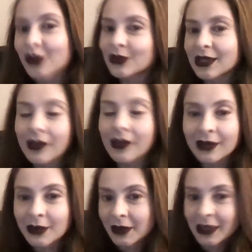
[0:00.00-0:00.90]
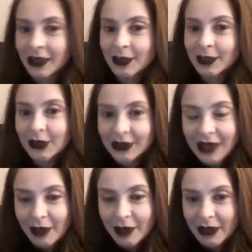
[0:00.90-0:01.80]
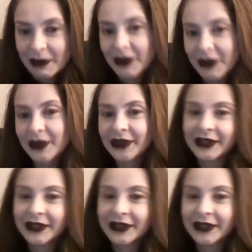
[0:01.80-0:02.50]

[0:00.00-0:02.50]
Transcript: don't tell anyone, I'm not supposed to tell people.